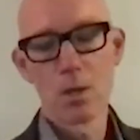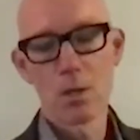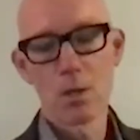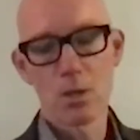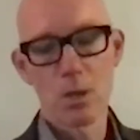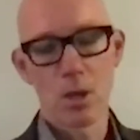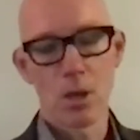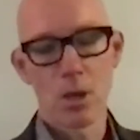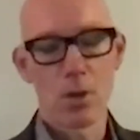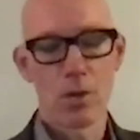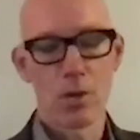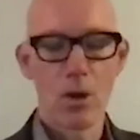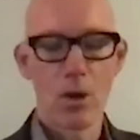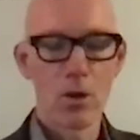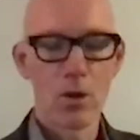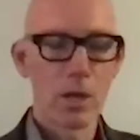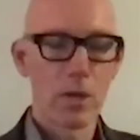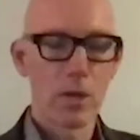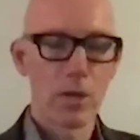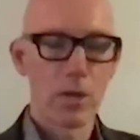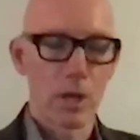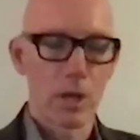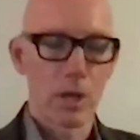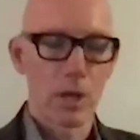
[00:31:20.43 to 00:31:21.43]
So the
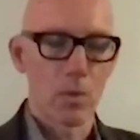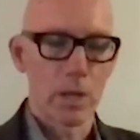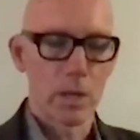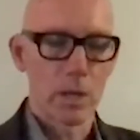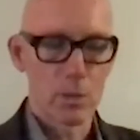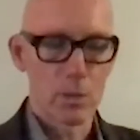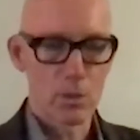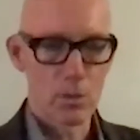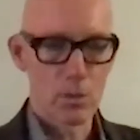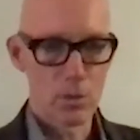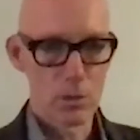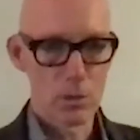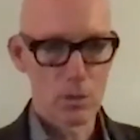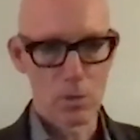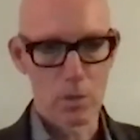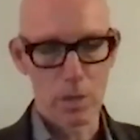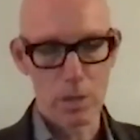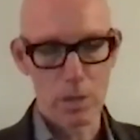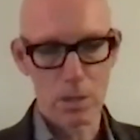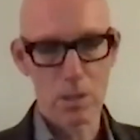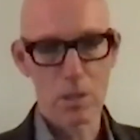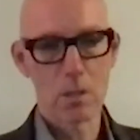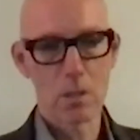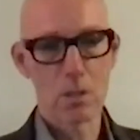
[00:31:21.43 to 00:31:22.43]
only thing we can do
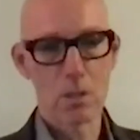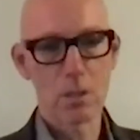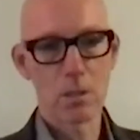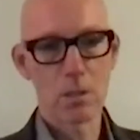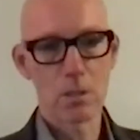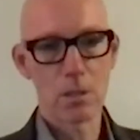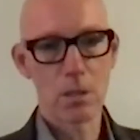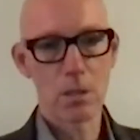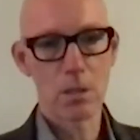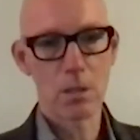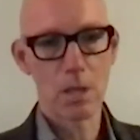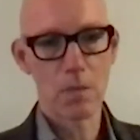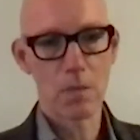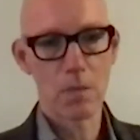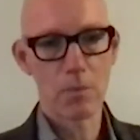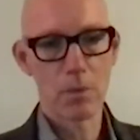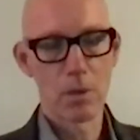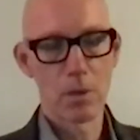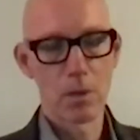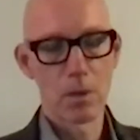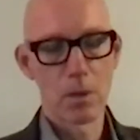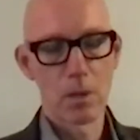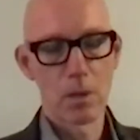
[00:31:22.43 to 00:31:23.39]
is is to keep